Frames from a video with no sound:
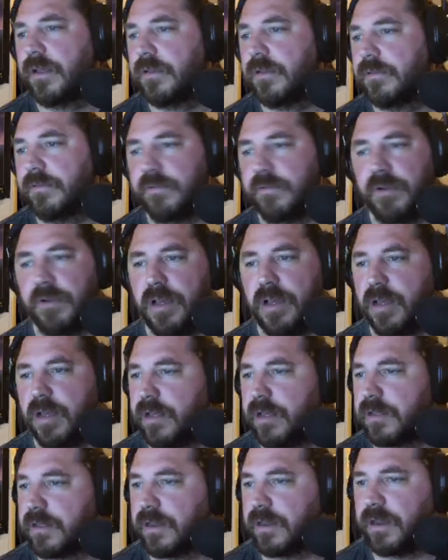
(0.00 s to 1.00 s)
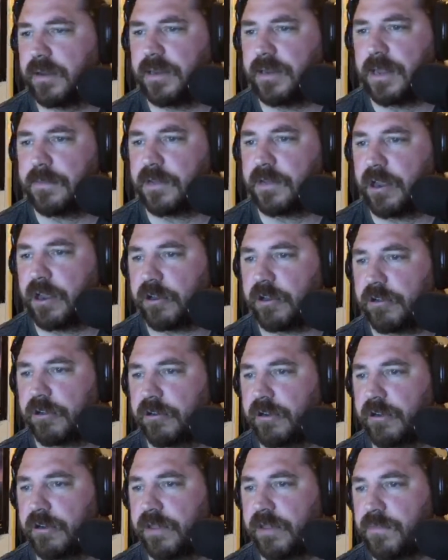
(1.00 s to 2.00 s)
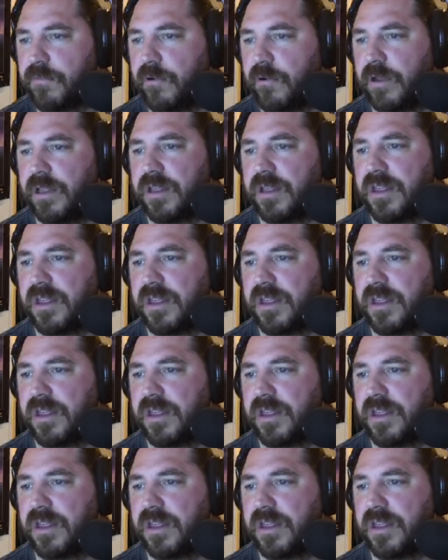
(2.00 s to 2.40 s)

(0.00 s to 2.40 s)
was an unnamed character at this point.